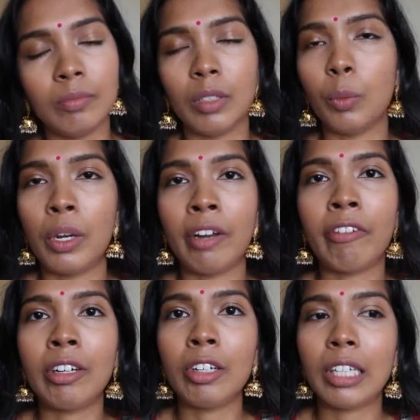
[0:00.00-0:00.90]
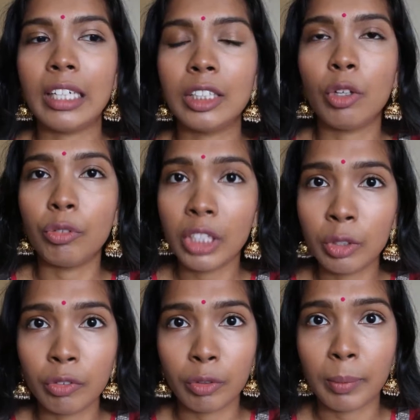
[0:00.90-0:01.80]
when I found out that it's not really
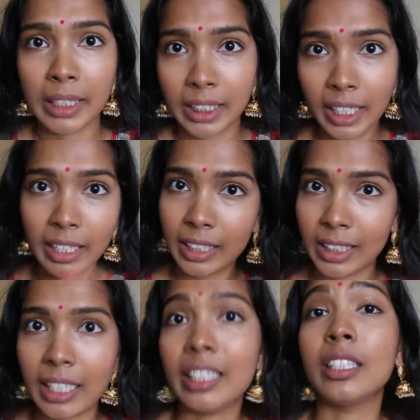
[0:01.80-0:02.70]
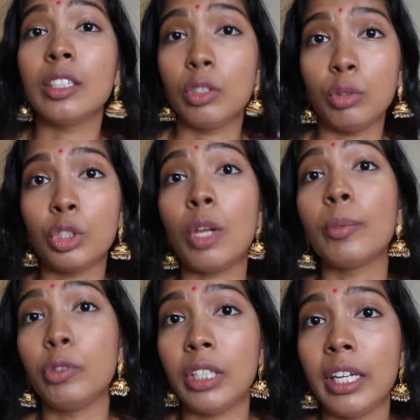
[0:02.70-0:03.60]
good for my skin, I decided to stop
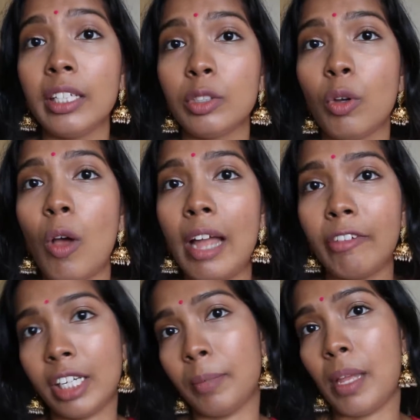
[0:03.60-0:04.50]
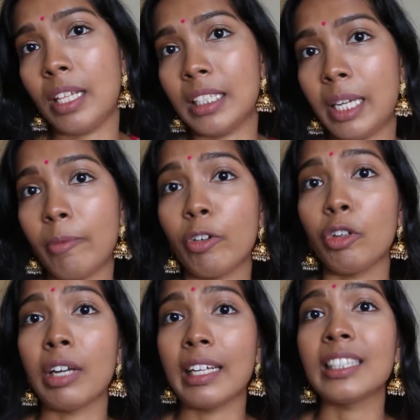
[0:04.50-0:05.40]
using it. So I recommend the same for you
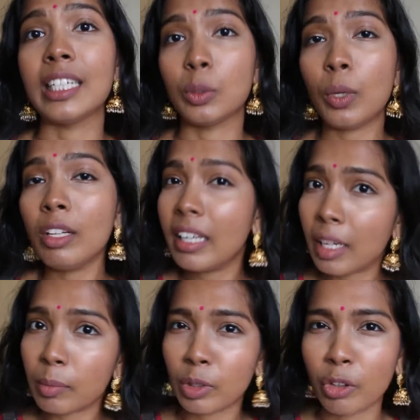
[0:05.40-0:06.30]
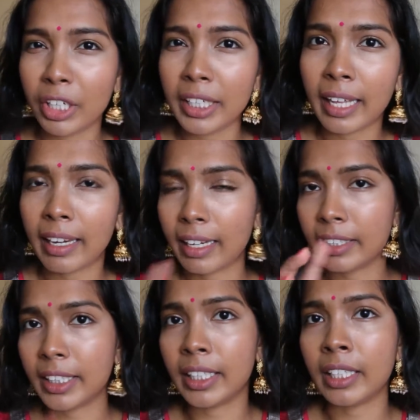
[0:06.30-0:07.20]
guys as well, and I'm sorry that I
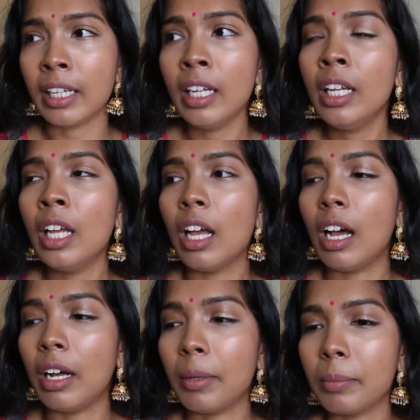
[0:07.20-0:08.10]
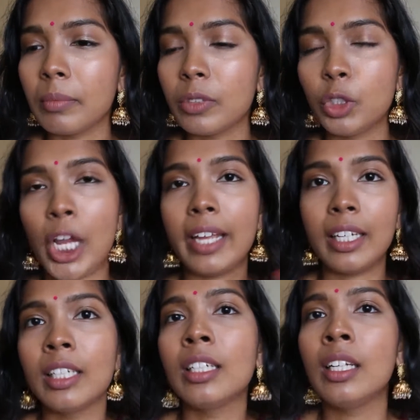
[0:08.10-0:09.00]
didn't check
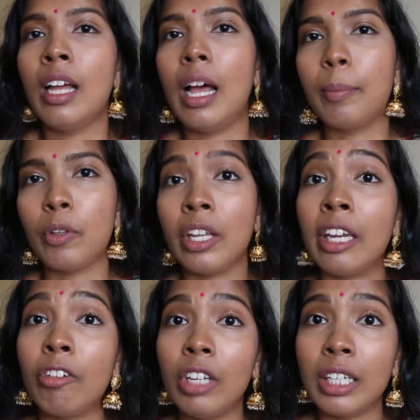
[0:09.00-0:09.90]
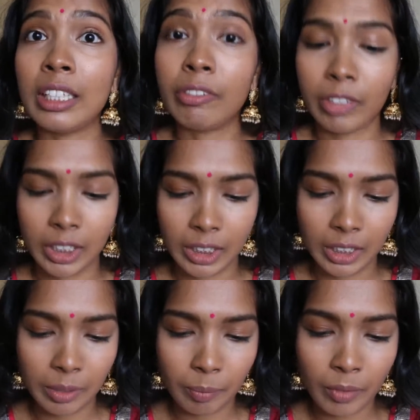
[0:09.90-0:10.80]
up on the ingredients first.
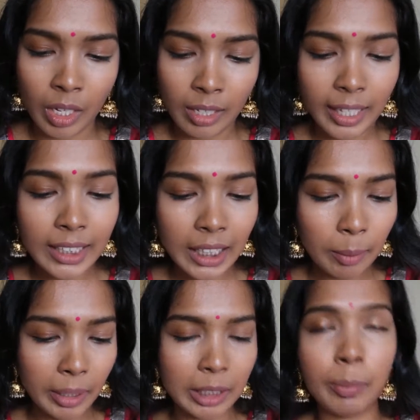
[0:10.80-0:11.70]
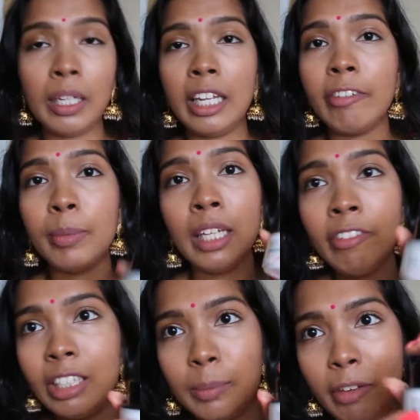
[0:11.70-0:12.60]
Next up is belif.
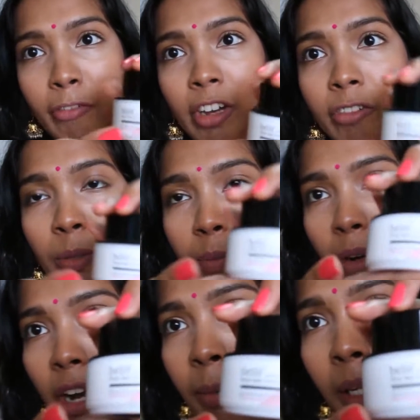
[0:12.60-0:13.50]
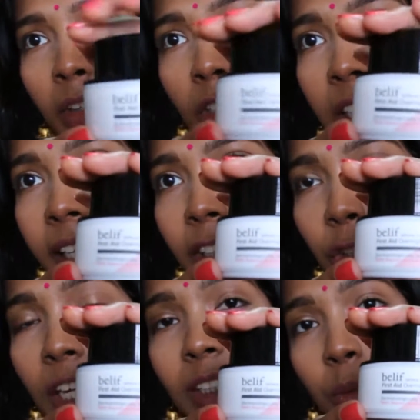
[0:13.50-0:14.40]
Belif is my favorite brand because I can
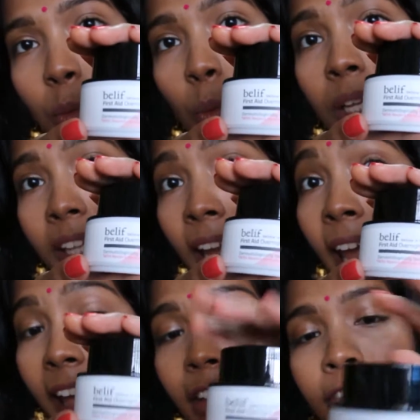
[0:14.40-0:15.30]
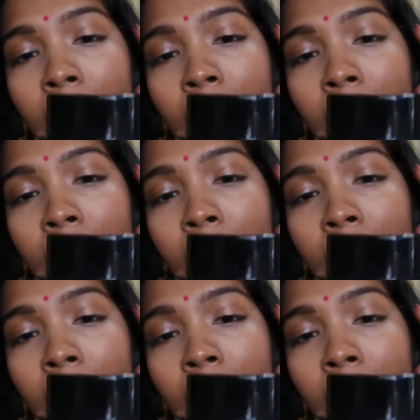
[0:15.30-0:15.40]
trust what they have.